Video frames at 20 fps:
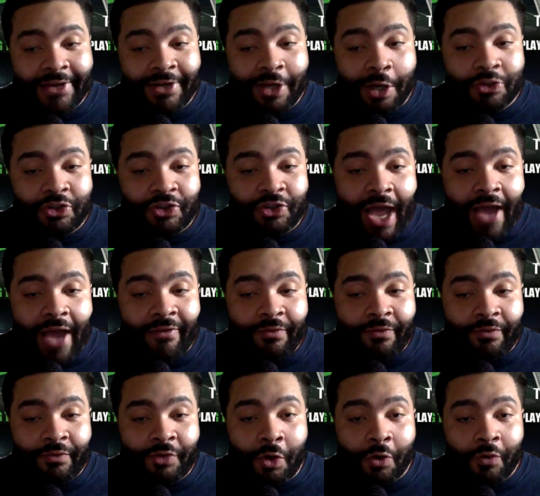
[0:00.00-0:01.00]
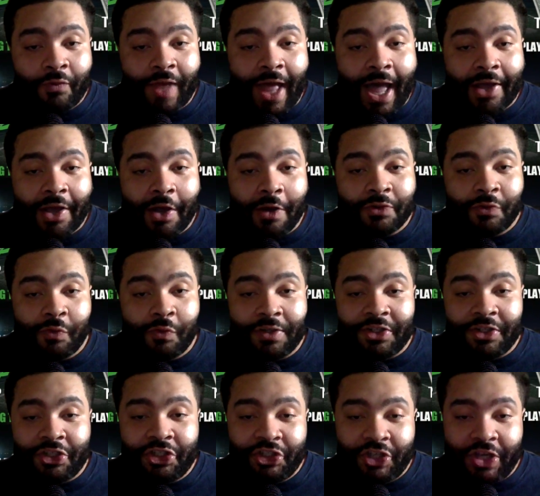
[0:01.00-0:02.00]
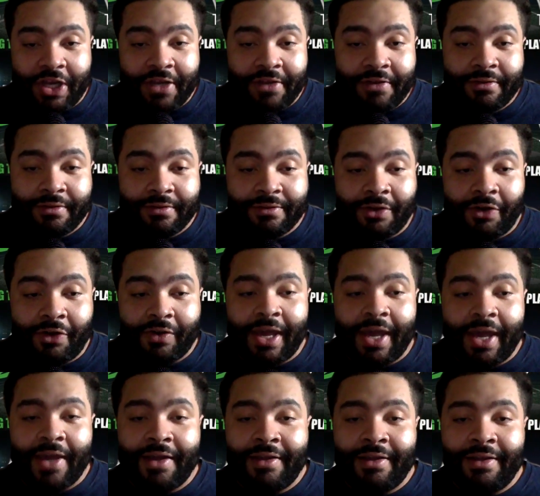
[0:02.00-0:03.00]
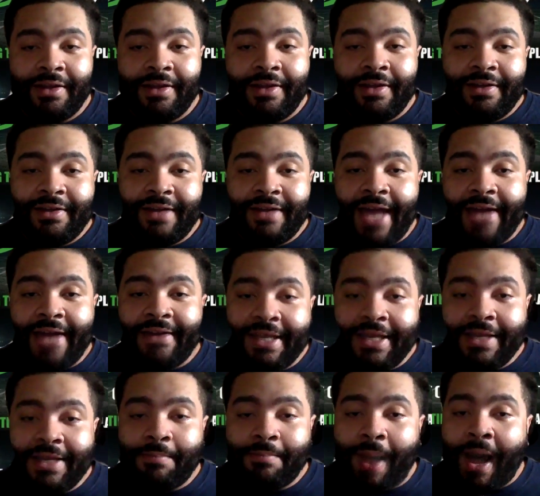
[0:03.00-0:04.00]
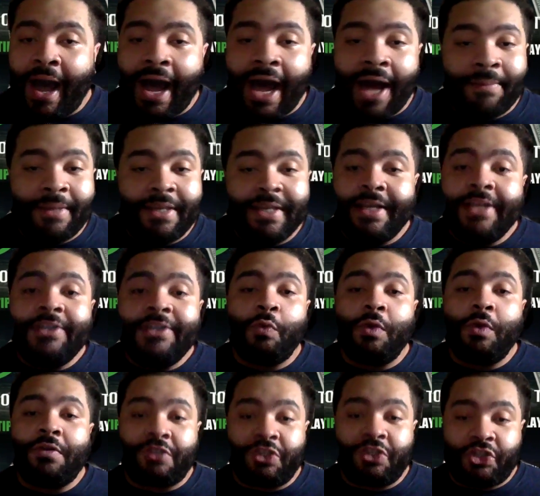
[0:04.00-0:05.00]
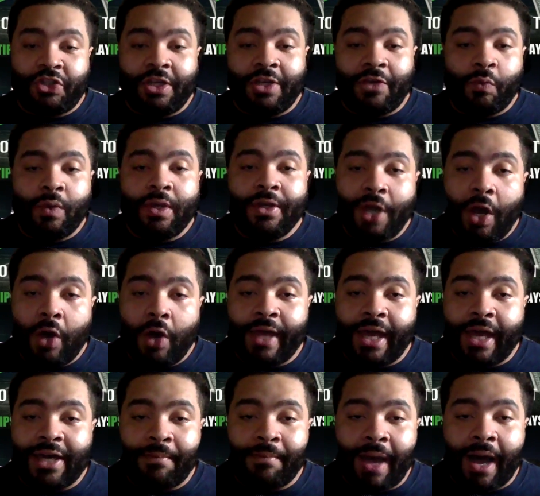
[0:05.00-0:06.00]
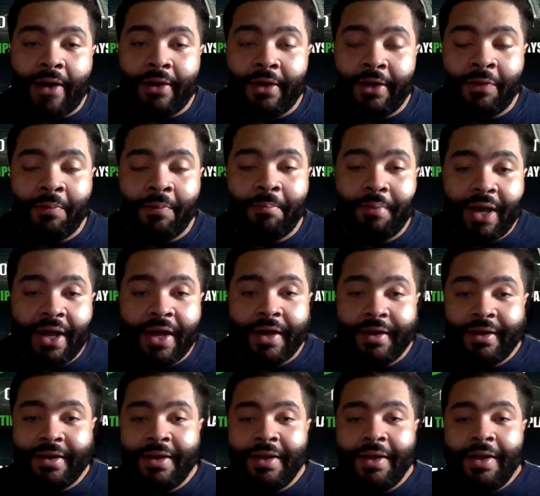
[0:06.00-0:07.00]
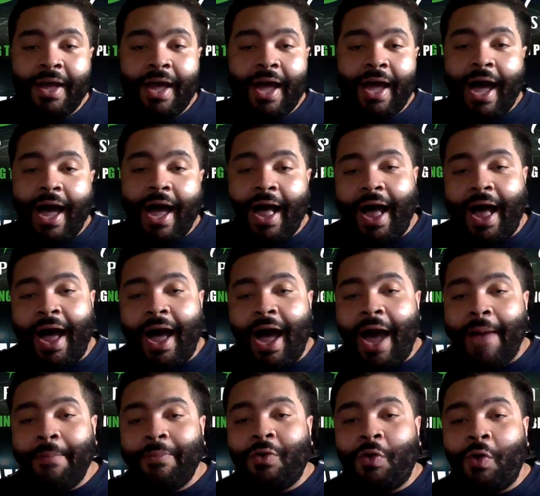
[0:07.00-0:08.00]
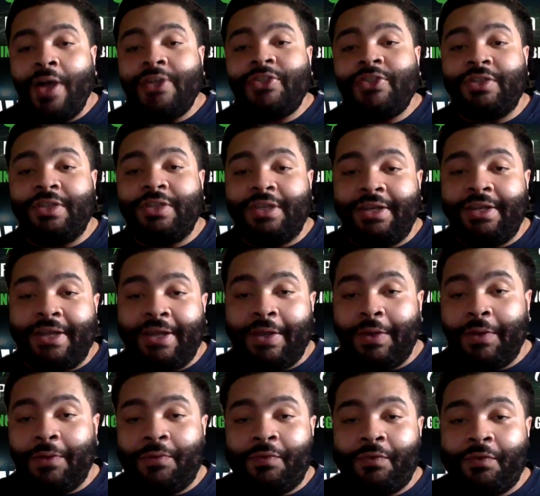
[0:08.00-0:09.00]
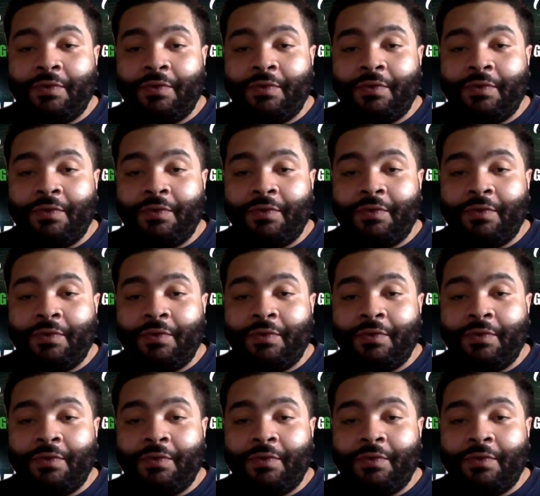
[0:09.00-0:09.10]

know Joe Flacco's with the shit. Okay, that deep bomb, he's with the shit. We know that about him, but I'm questioning if